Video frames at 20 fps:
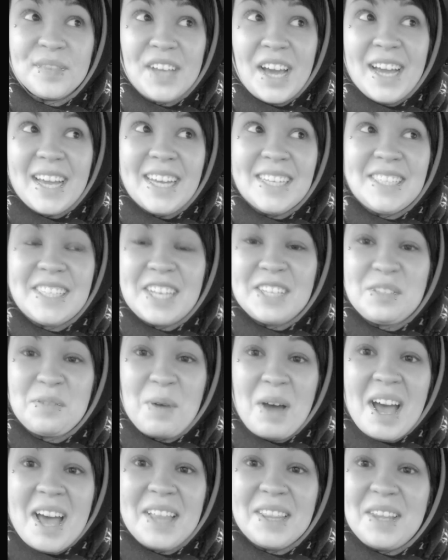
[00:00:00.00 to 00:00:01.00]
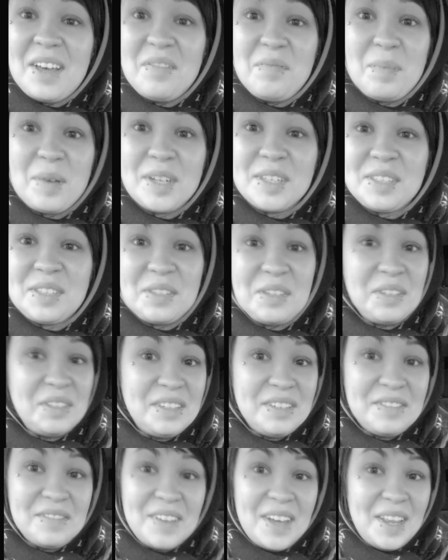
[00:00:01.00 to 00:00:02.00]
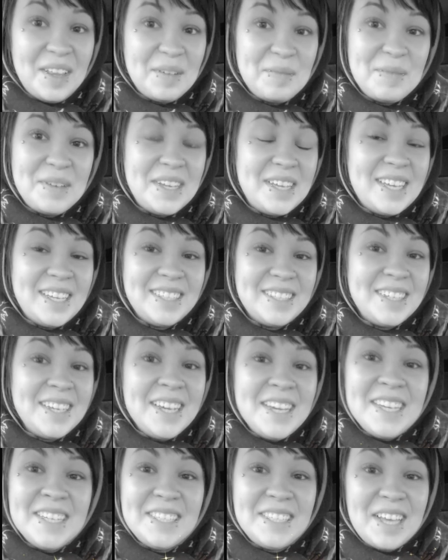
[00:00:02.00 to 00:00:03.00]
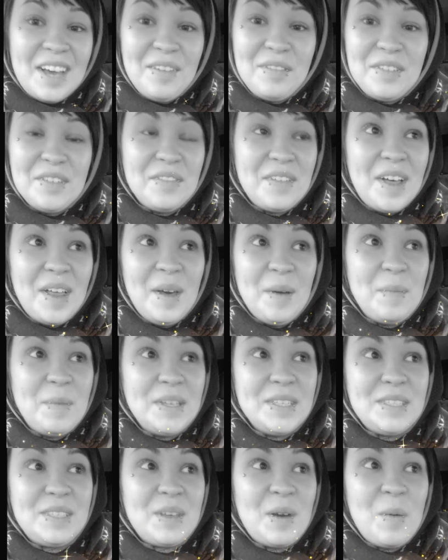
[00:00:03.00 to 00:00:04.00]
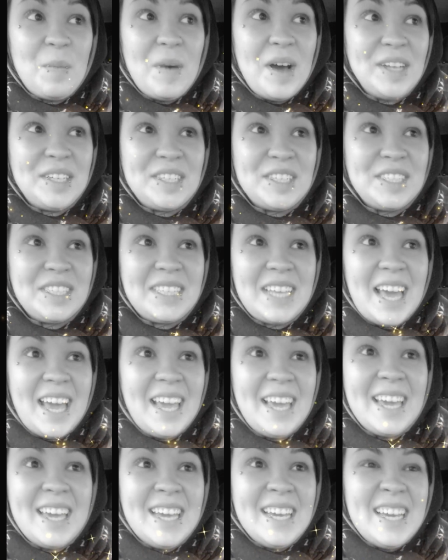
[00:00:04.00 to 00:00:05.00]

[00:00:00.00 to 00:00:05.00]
I guess that's why I love personal development and self-development so much, is like,